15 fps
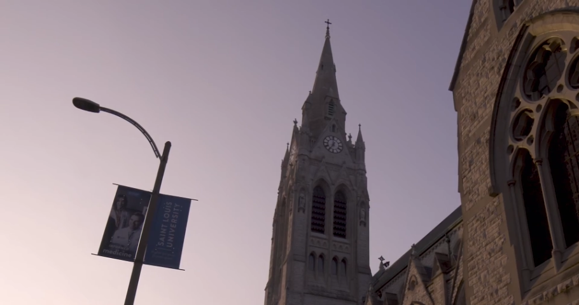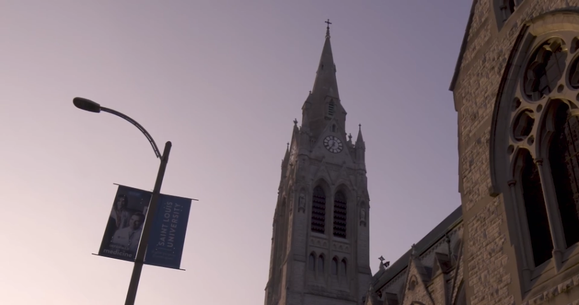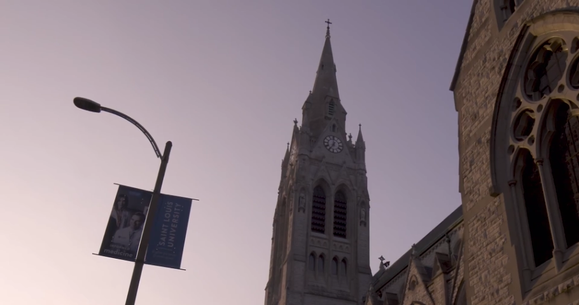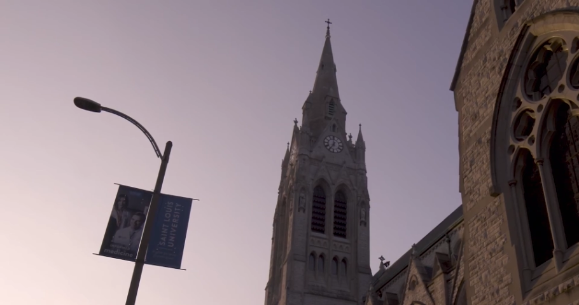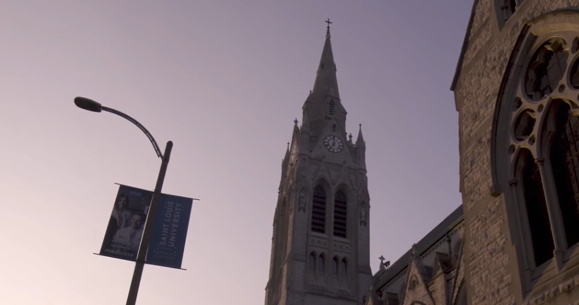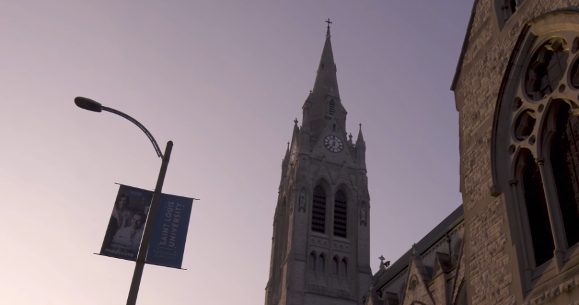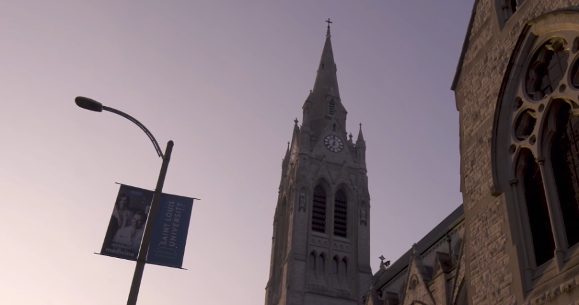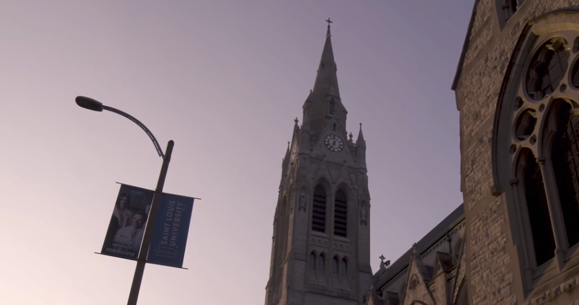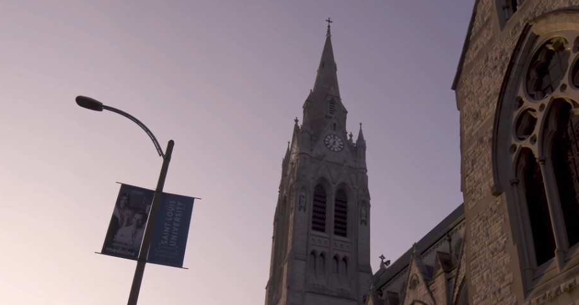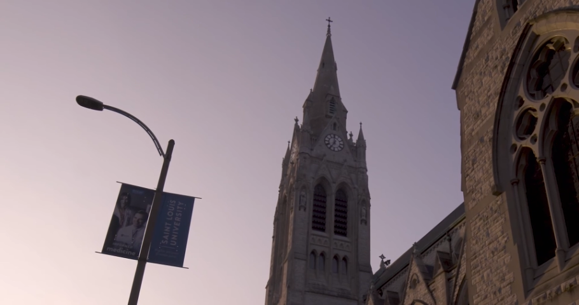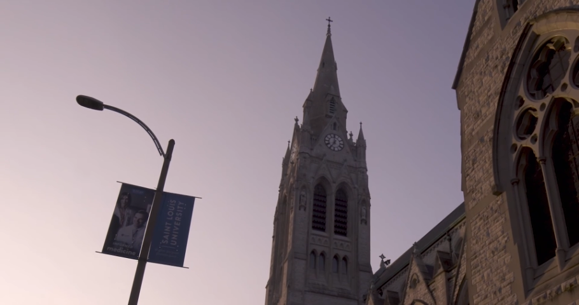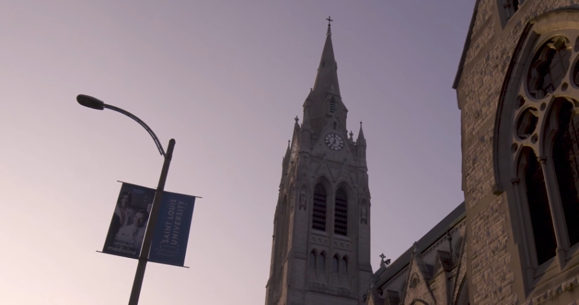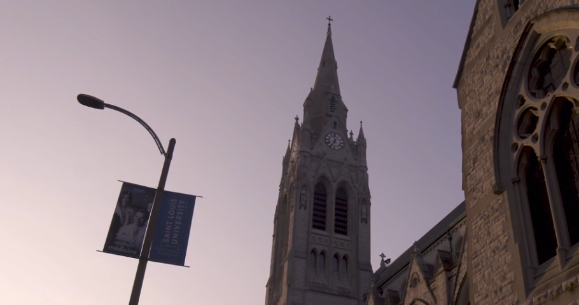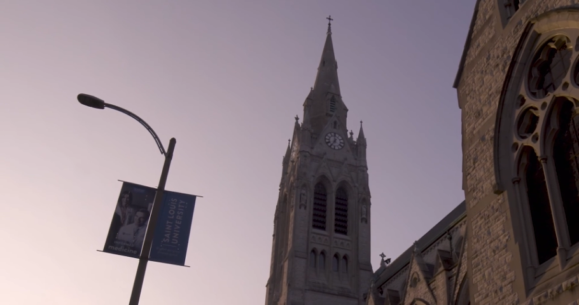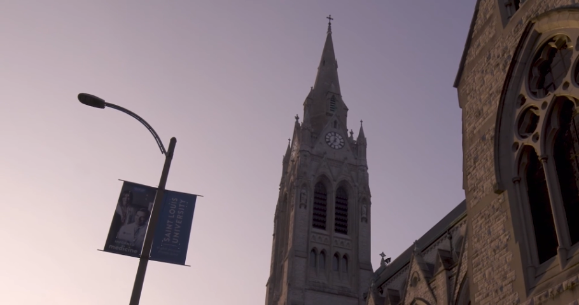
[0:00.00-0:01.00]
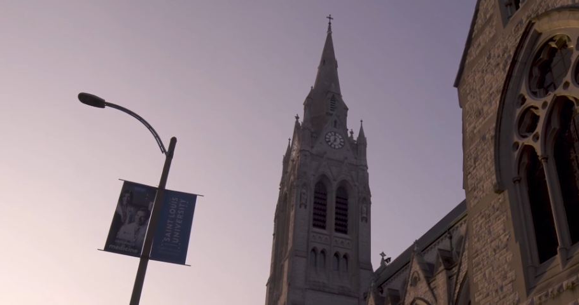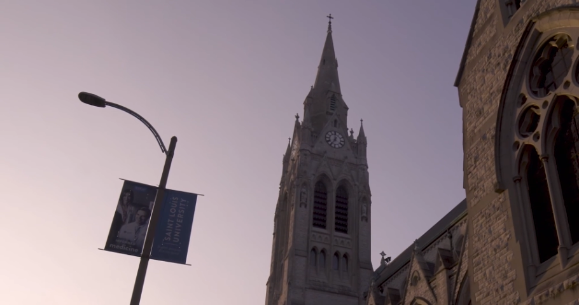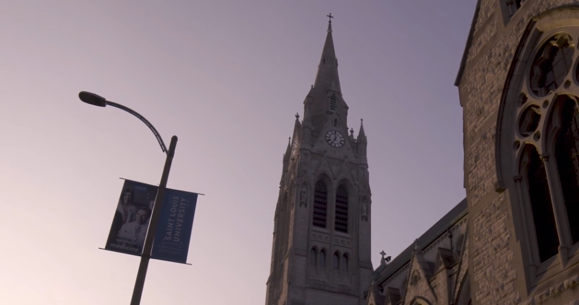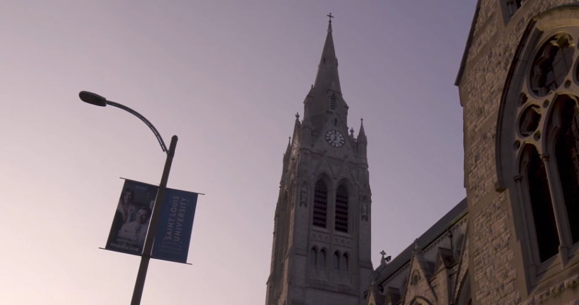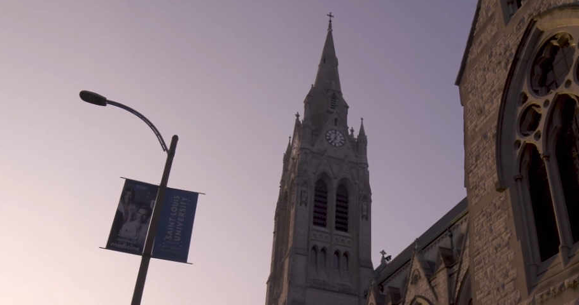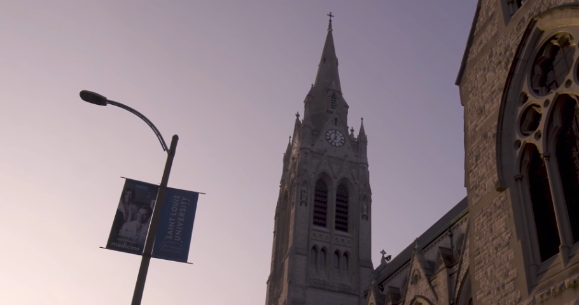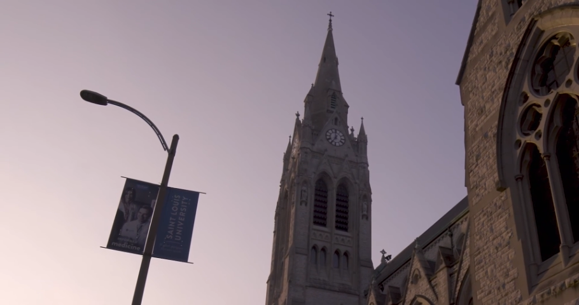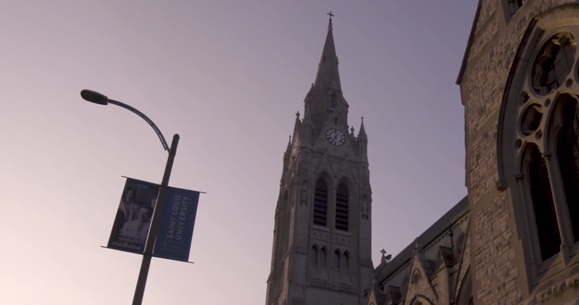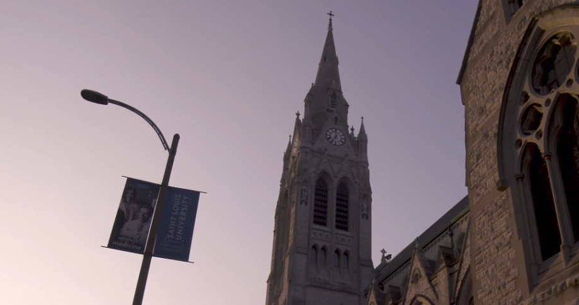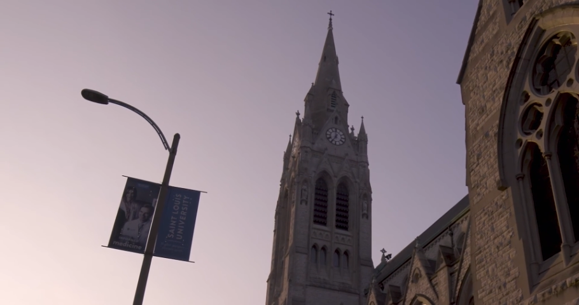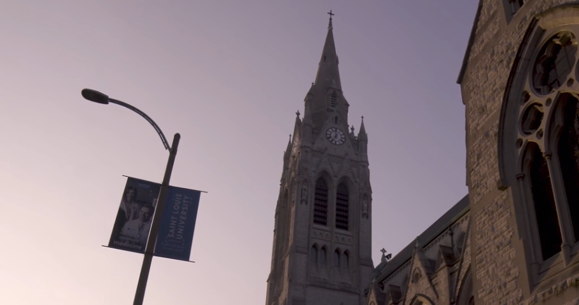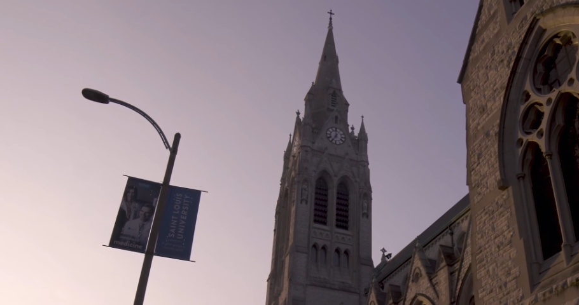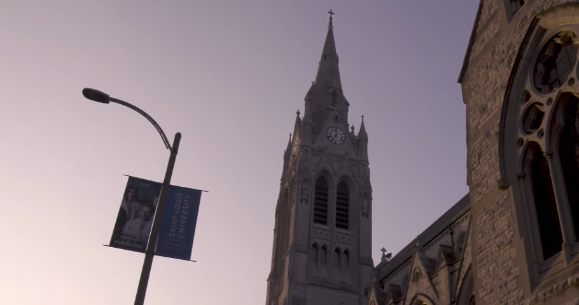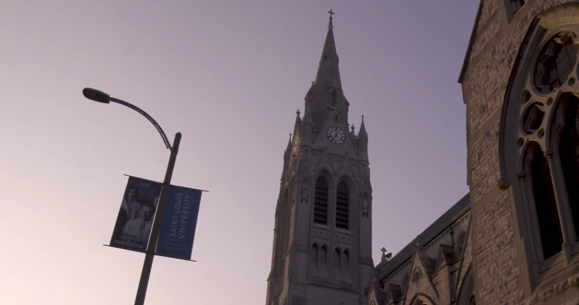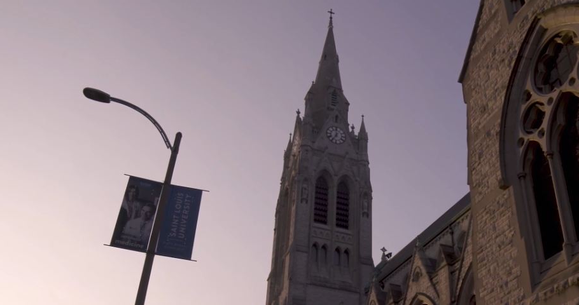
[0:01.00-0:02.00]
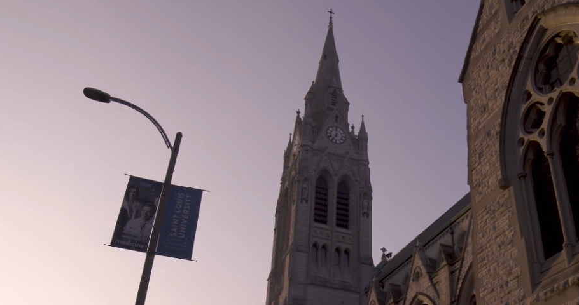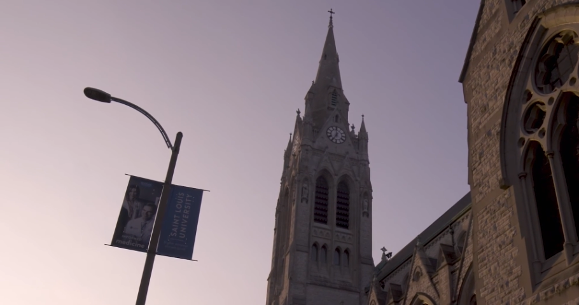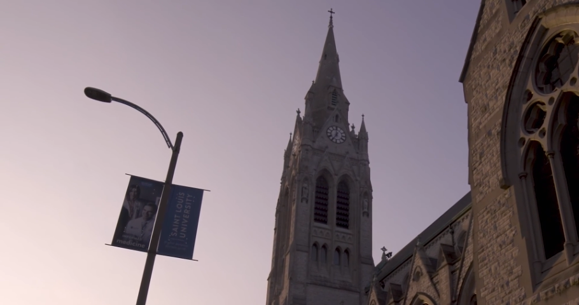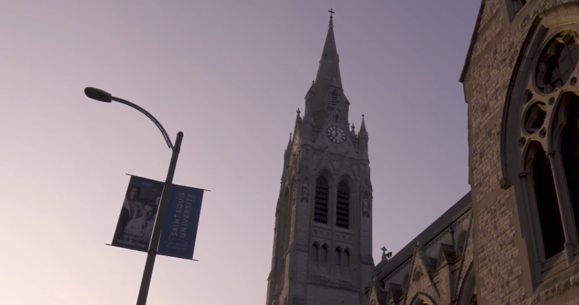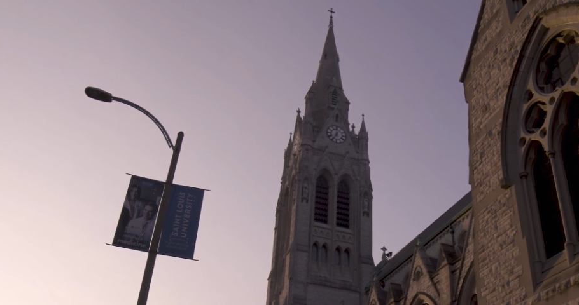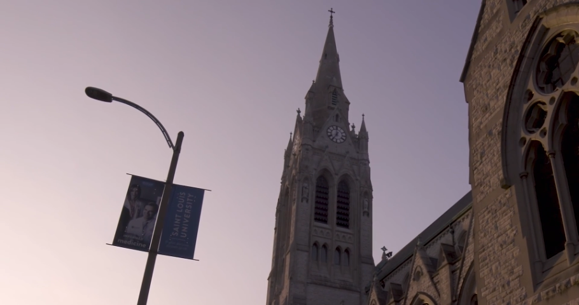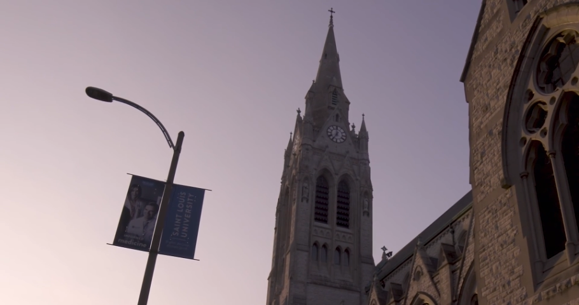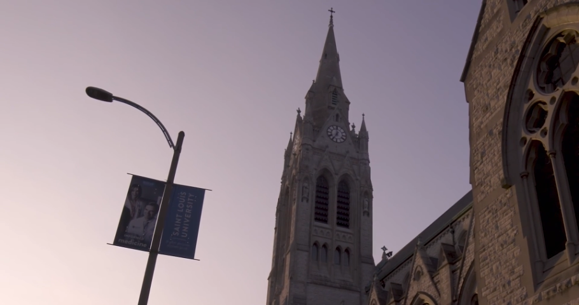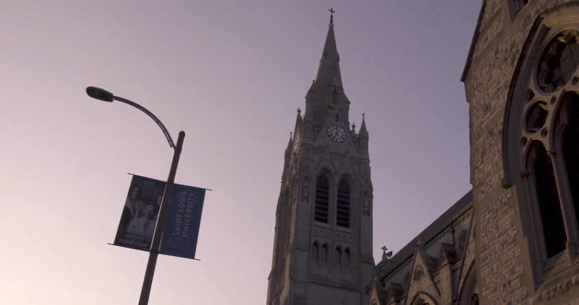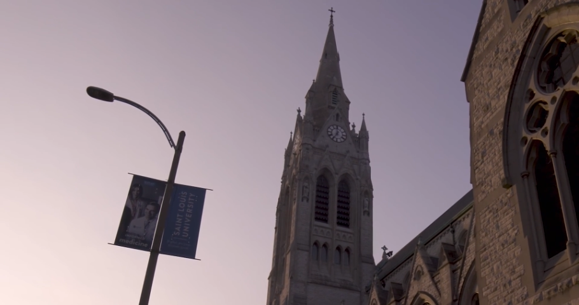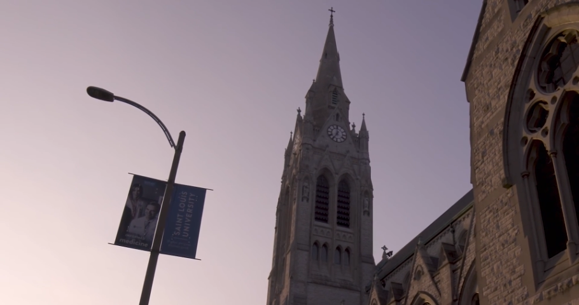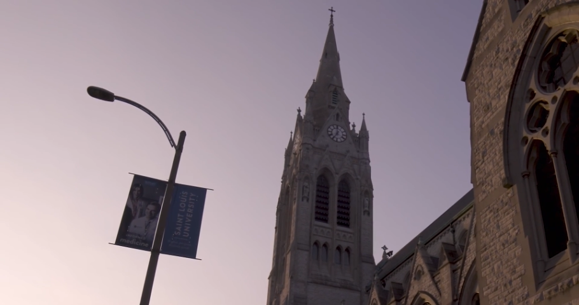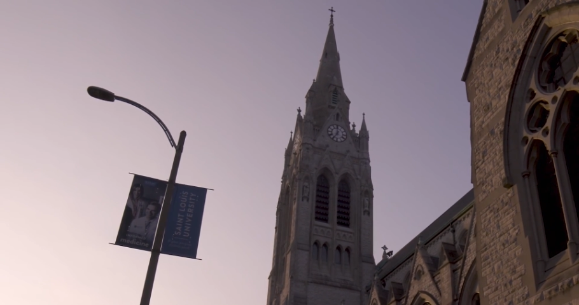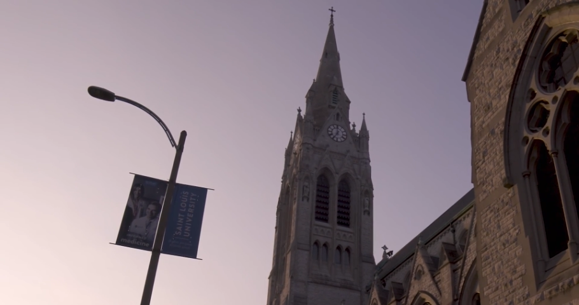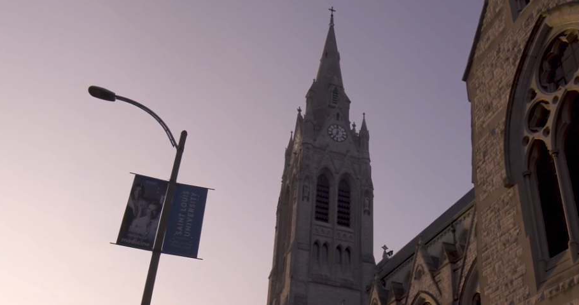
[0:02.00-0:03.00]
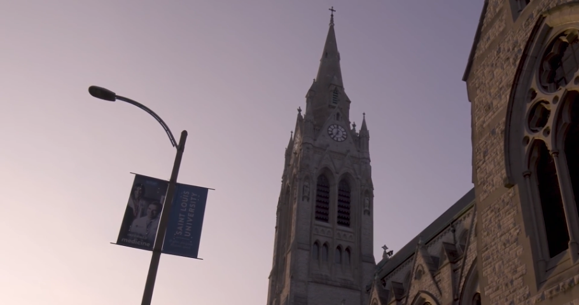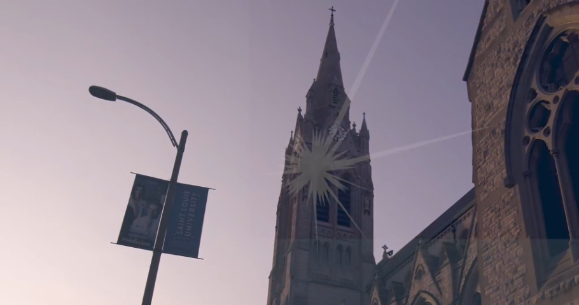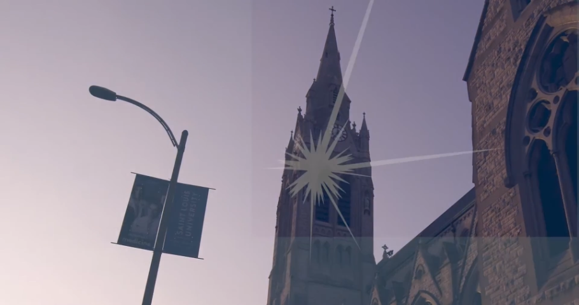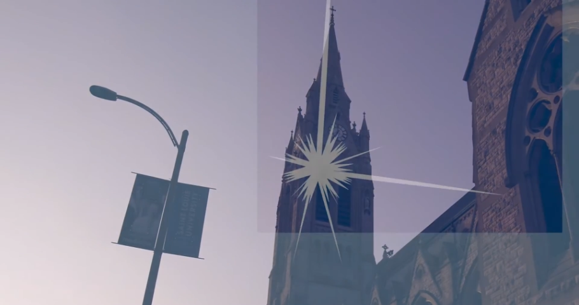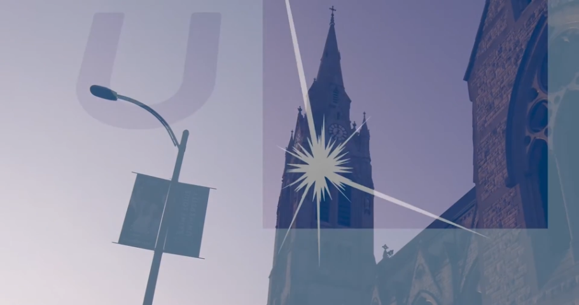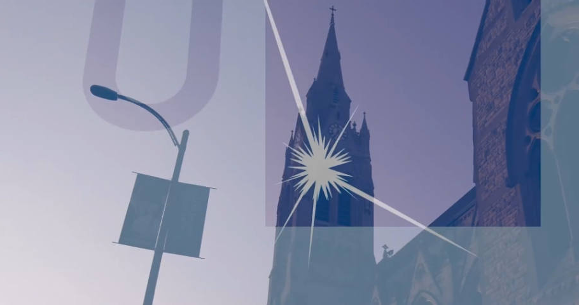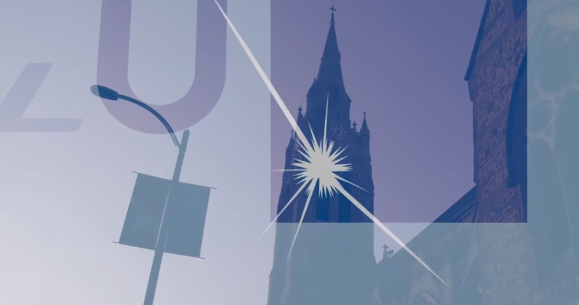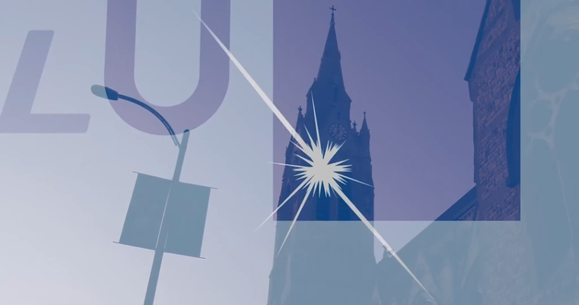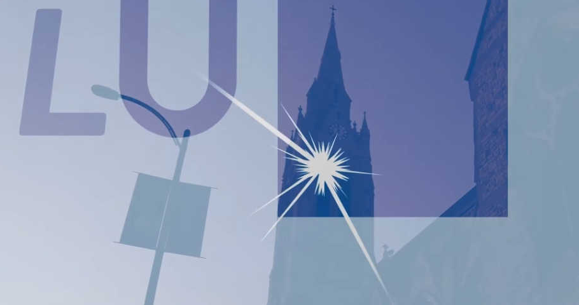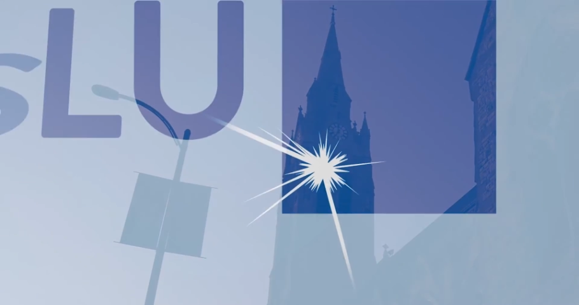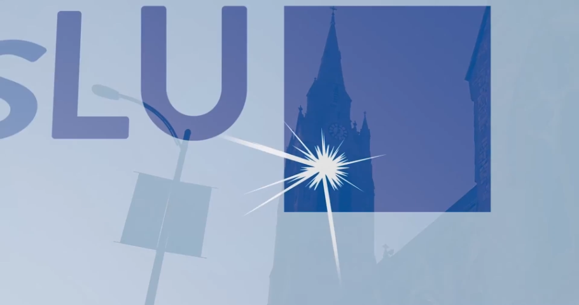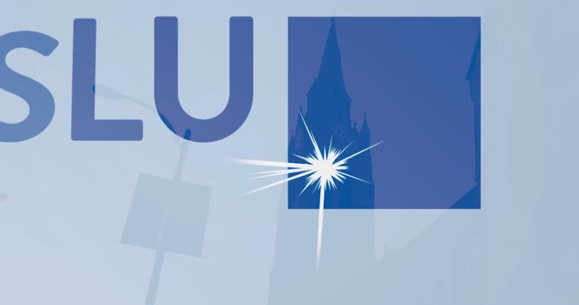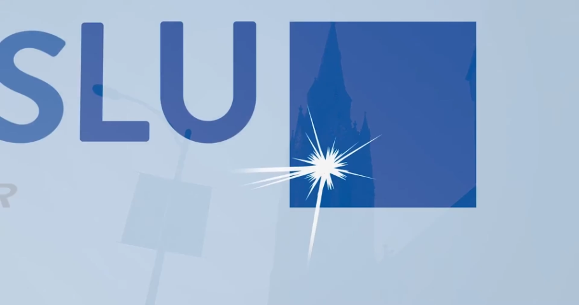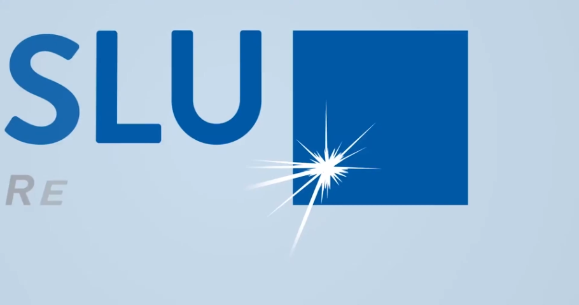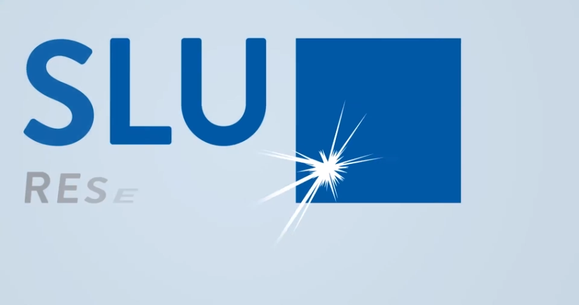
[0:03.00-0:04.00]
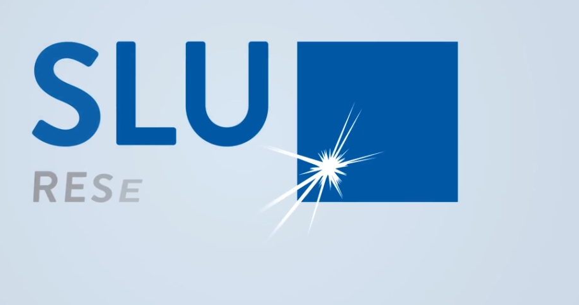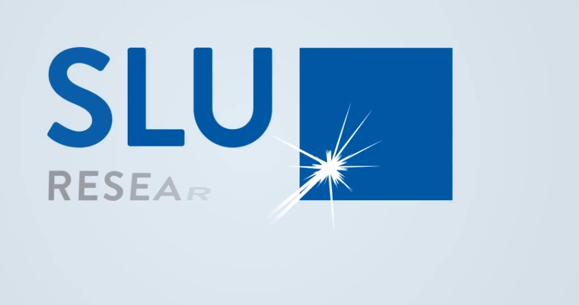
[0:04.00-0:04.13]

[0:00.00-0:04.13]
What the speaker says: (no speaker visible)